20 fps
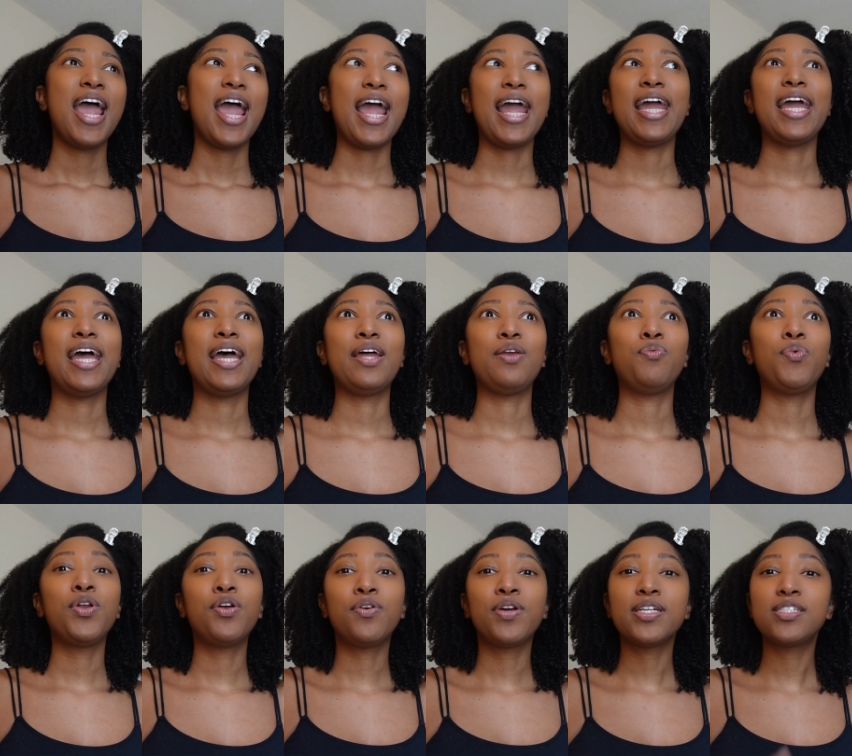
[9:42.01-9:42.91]
and
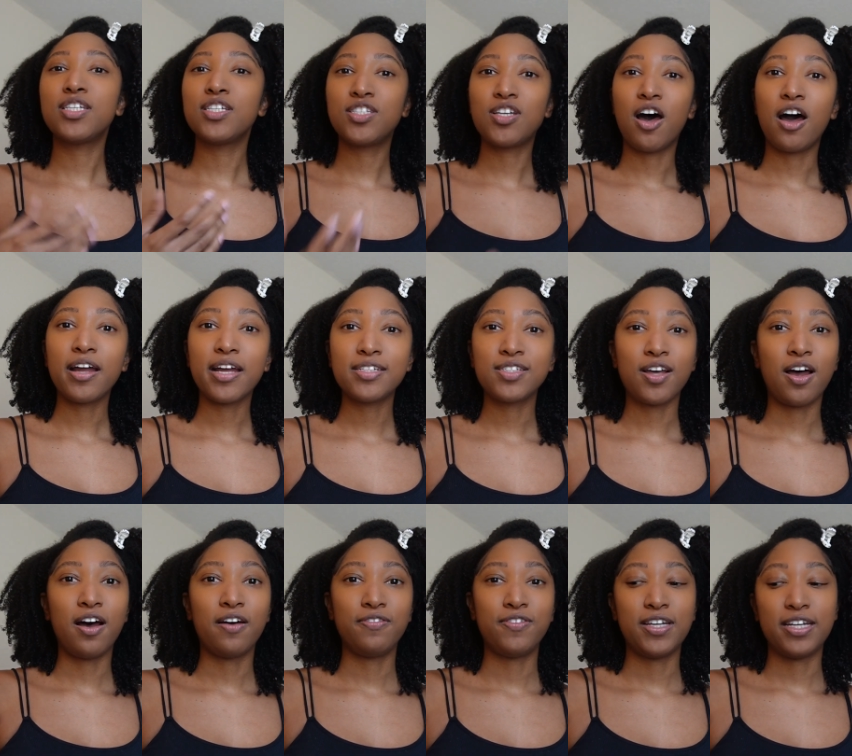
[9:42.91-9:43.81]
we don't get to talk as
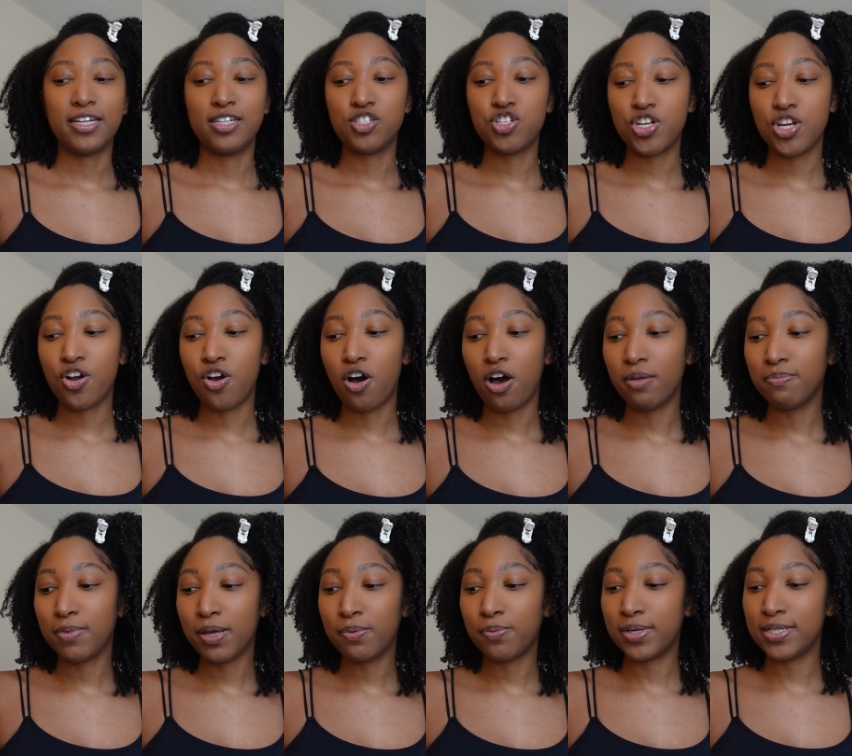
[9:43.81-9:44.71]
often and she
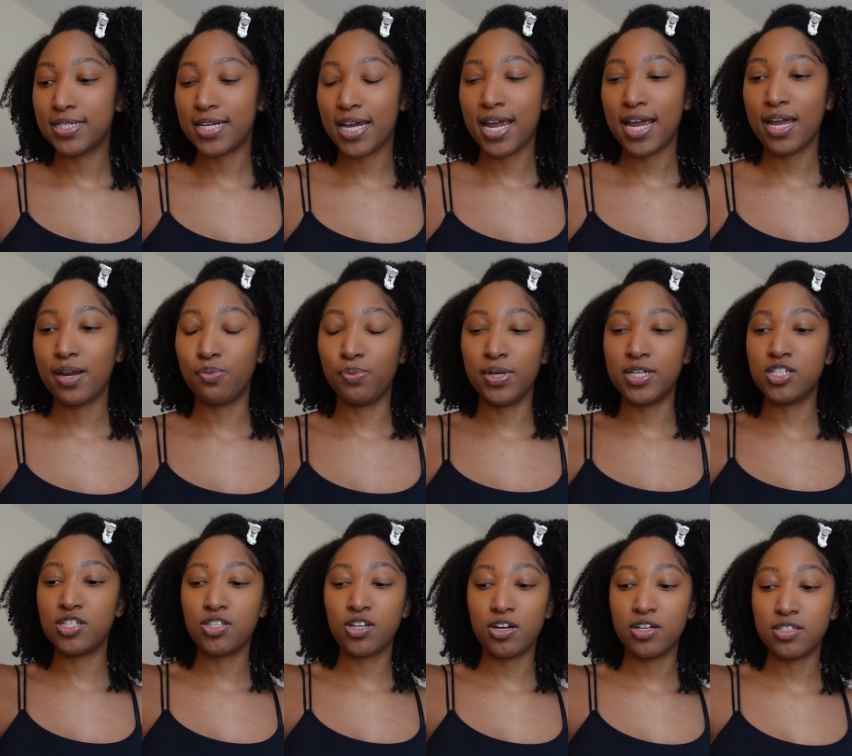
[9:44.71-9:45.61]
called me one day and we
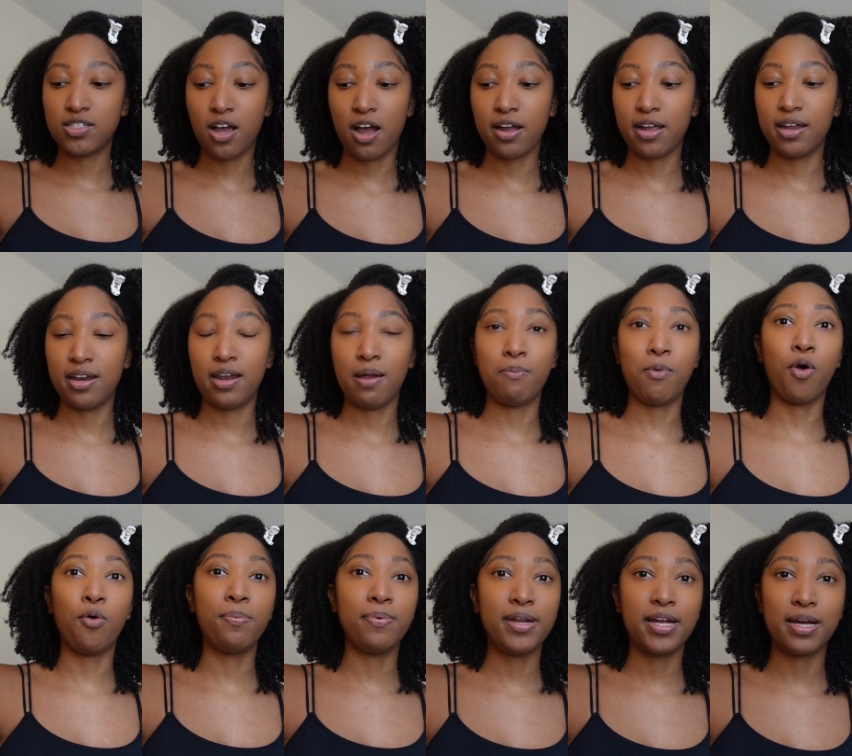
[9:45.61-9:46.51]
just started talking and I'm
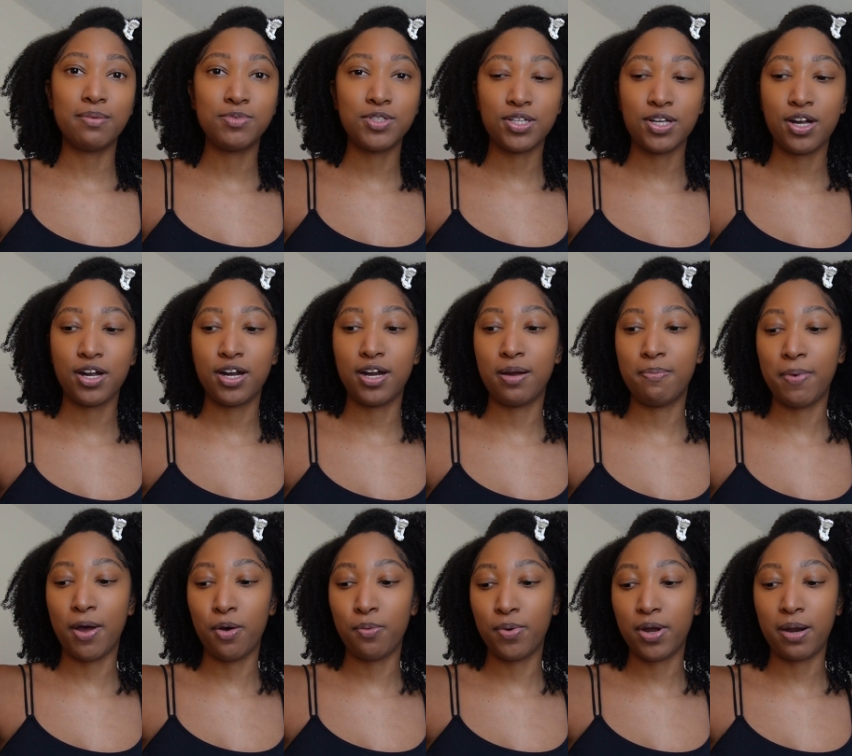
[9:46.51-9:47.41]
opening up to her
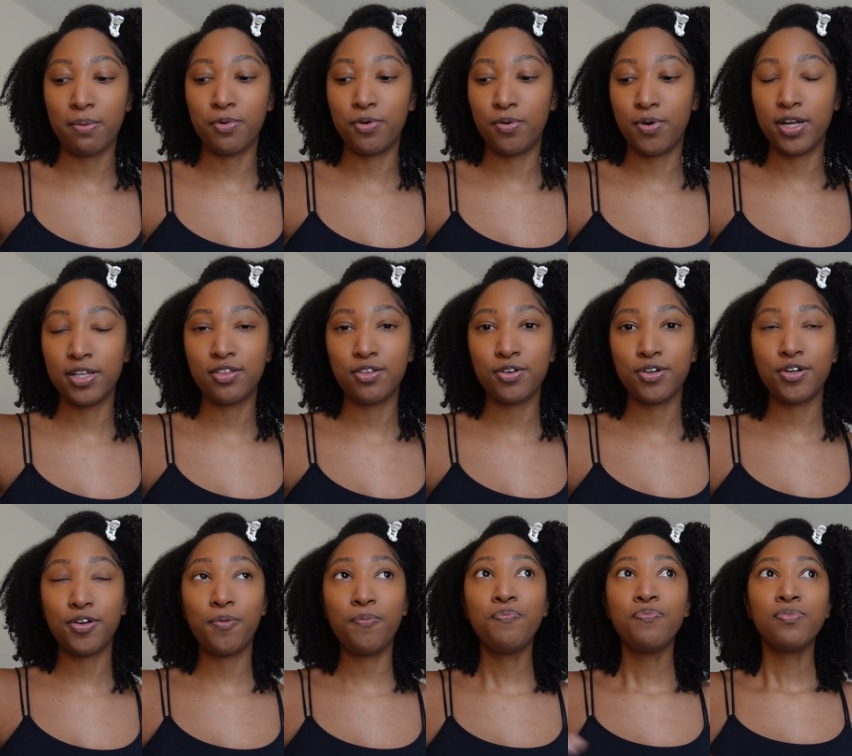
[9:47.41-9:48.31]
about what I'm going
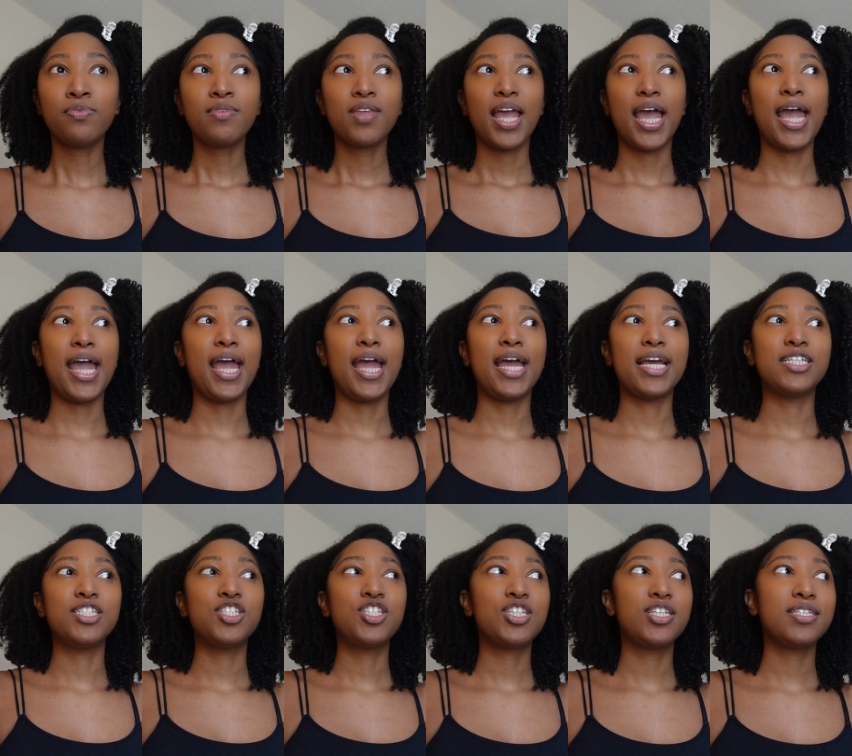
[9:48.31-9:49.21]
through
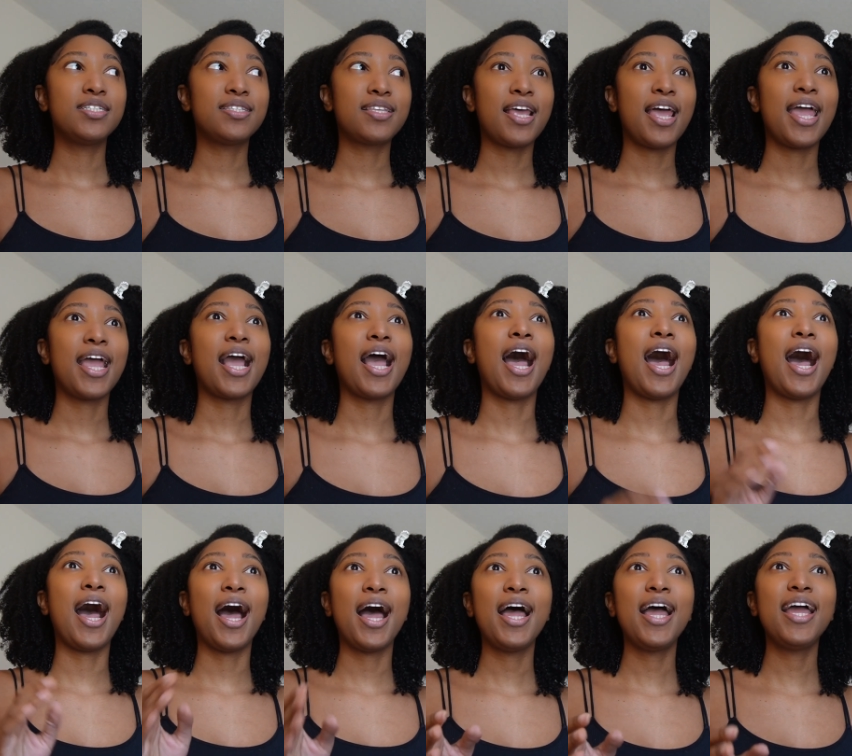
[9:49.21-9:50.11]
and she's like,
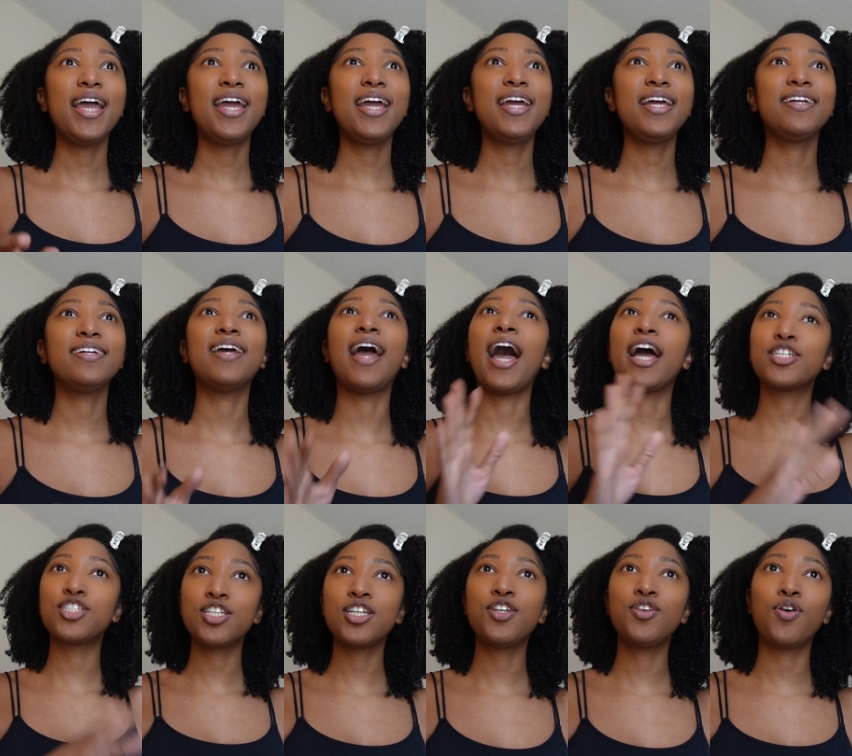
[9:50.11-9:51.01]
I
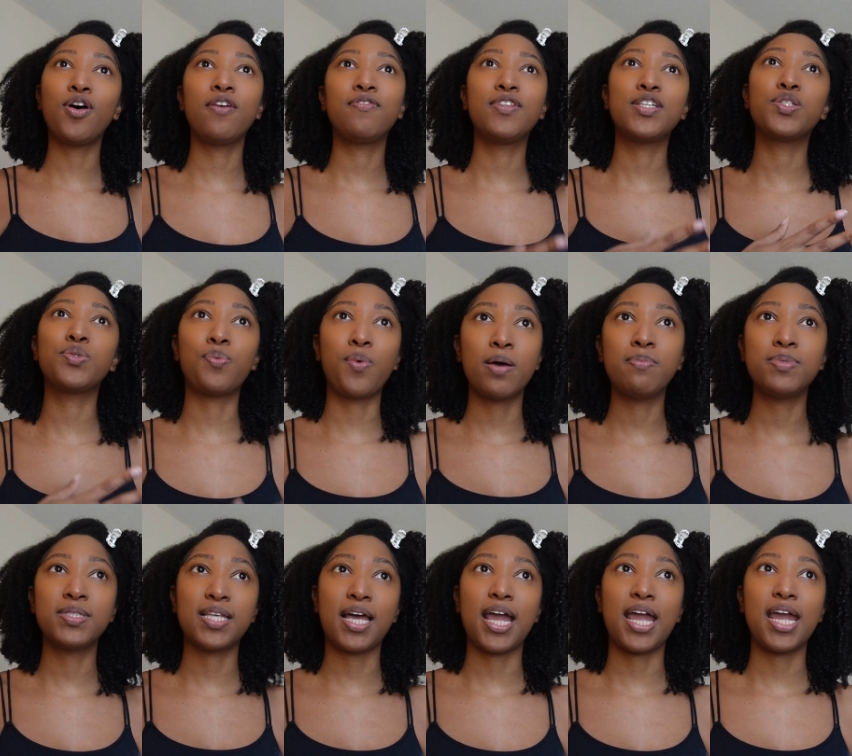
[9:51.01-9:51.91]
actually know of this
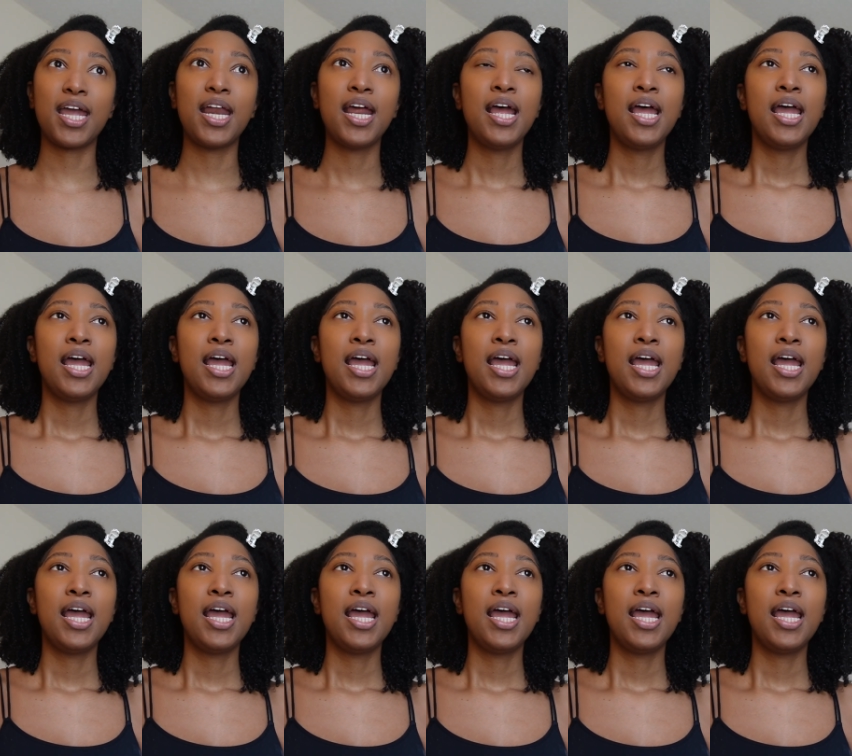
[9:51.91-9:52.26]
website.